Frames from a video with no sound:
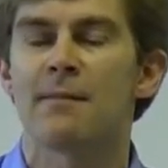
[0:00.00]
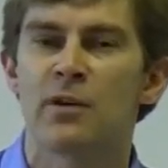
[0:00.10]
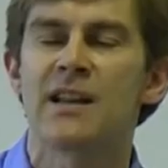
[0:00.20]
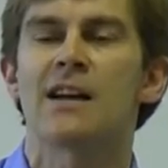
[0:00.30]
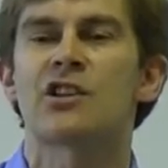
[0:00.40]

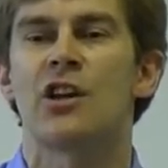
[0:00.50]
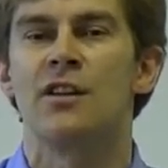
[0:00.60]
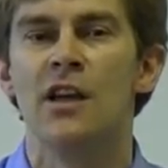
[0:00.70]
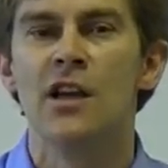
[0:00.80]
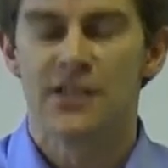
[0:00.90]

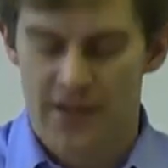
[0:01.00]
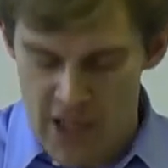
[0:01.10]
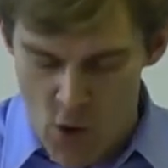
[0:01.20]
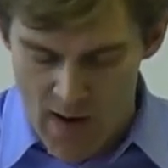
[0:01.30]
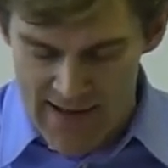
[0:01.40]
production to the
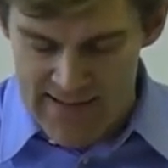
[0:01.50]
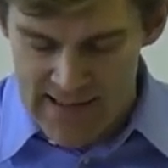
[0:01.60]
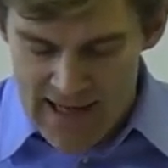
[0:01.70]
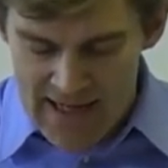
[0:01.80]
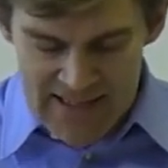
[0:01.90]
US
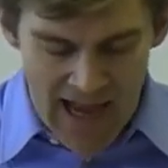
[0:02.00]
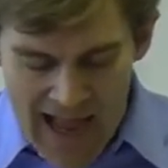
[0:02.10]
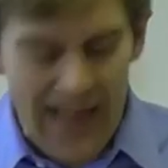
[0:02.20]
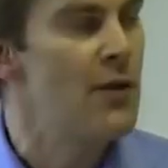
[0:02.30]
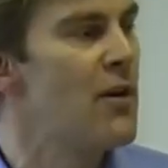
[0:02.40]

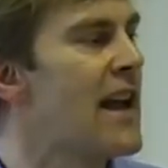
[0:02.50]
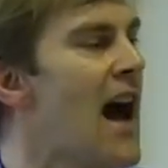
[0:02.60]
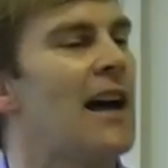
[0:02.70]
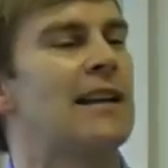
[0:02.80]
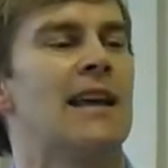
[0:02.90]
entirely
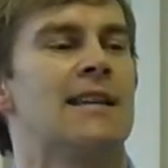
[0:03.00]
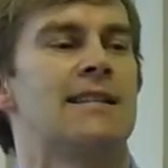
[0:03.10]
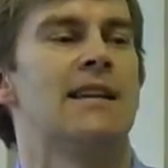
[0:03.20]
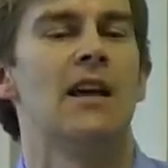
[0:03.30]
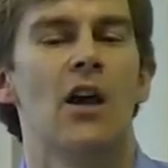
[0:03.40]

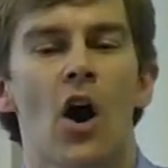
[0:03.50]
regardless